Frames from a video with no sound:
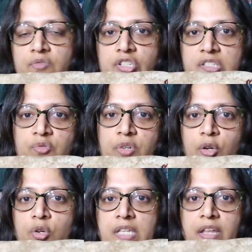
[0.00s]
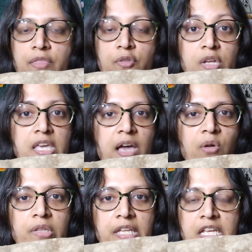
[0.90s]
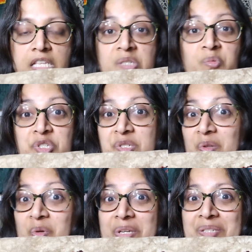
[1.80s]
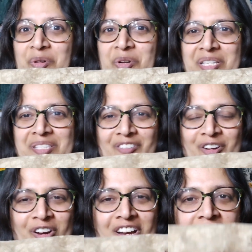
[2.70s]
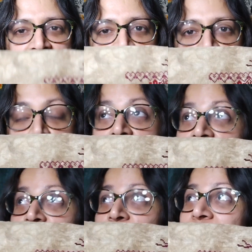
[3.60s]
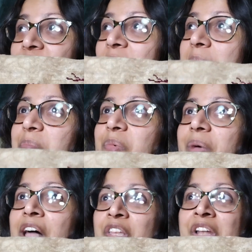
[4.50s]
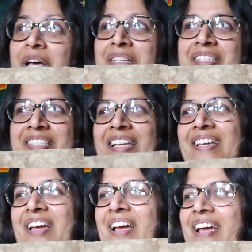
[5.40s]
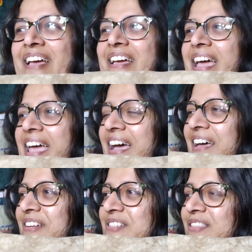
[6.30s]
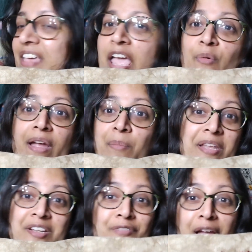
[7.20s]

So she's doing hers on a 30 count linens, which is a new experience for her. She went to her LNS and they recommended a